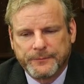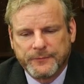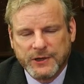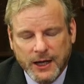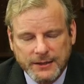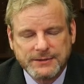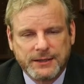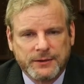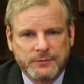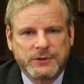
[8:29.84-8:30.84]
not
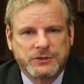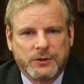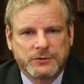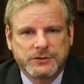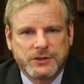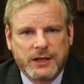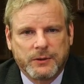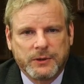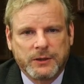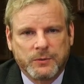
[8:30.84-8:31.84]
seeing the results that
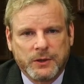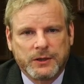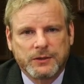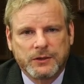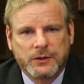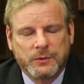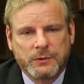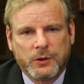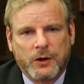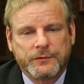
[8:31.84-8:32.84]
we want. You know, we
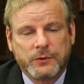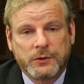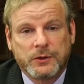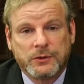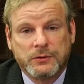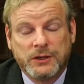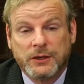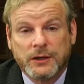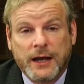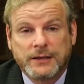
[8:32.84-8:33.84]
were off to a good
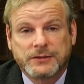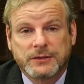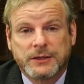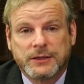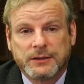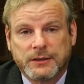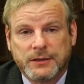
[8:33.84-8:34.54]
year, actually,